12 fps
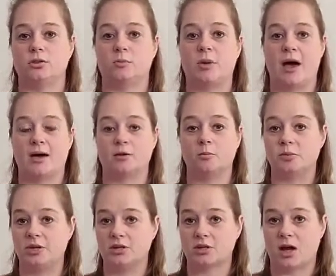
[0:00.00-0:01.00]
the pattern
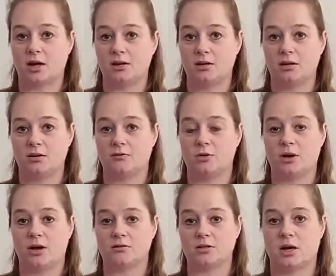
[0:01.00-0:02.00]
piece cutting if you
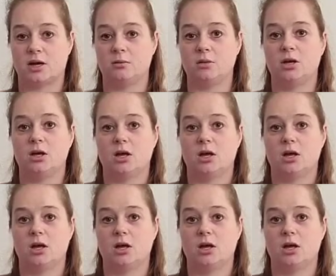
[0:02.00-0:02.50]
have time,